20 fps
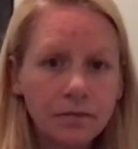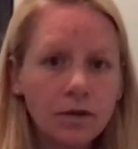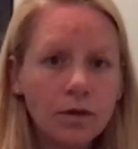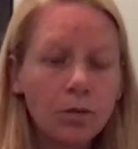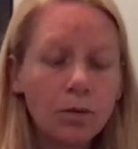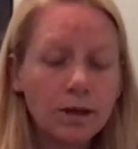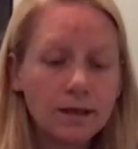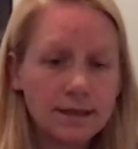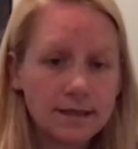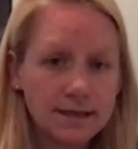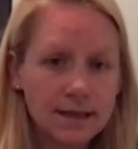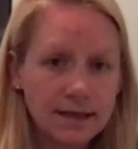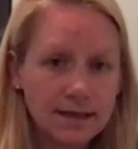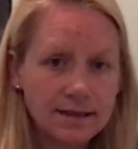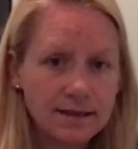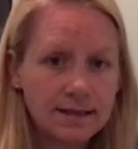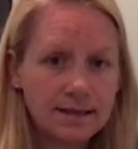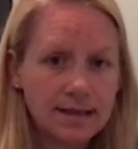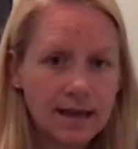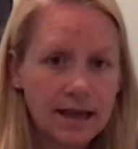What stays the
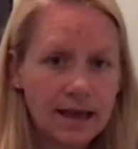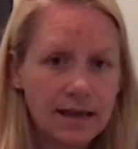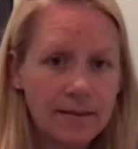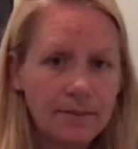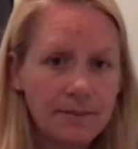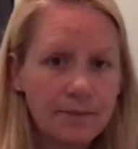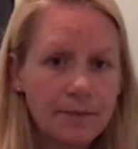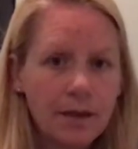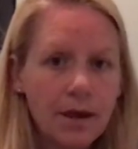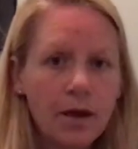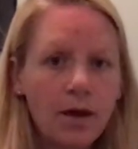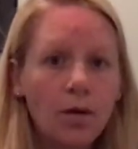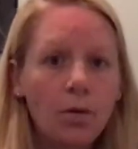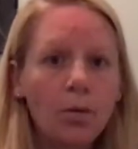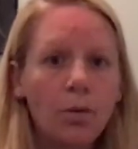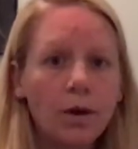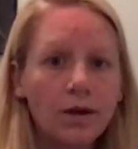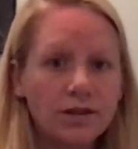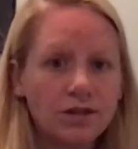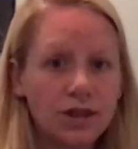same?
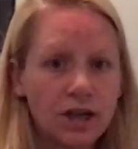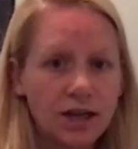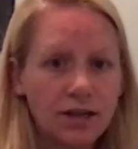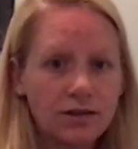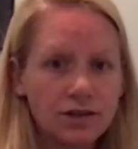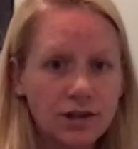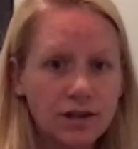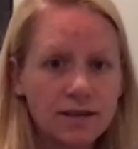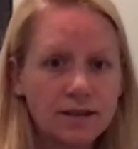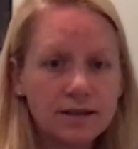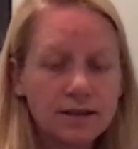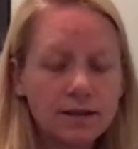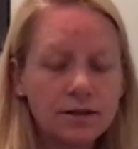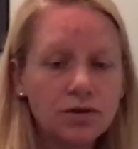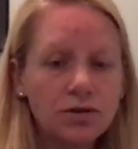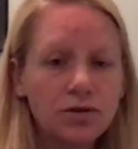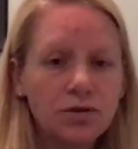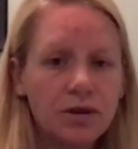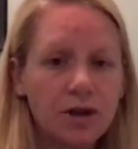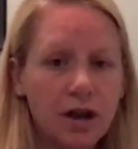What changes?
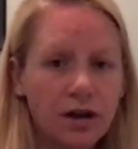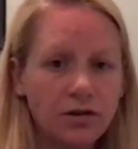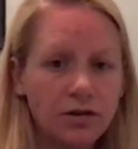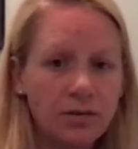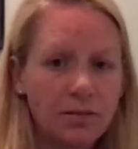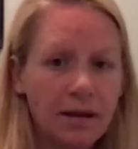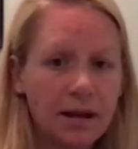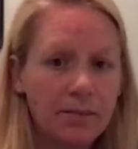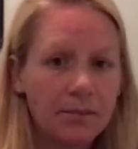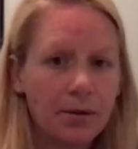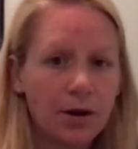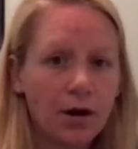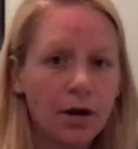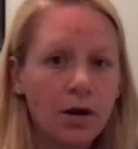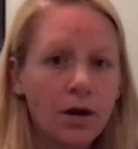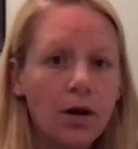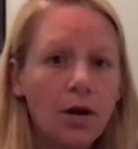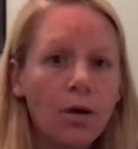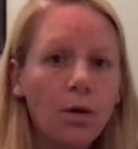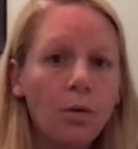Do it on your paper.
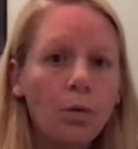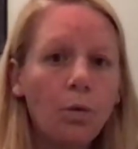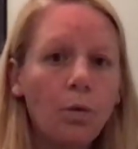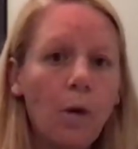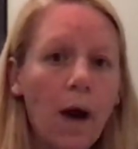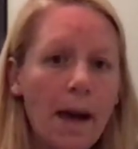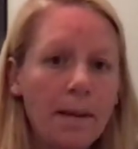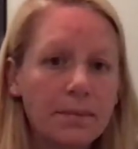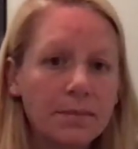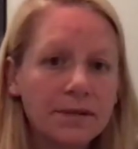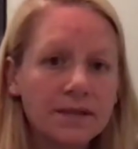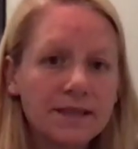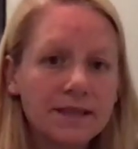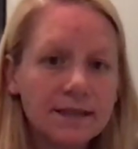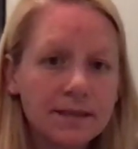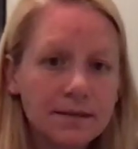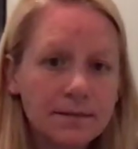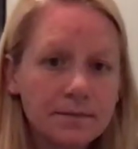Wept.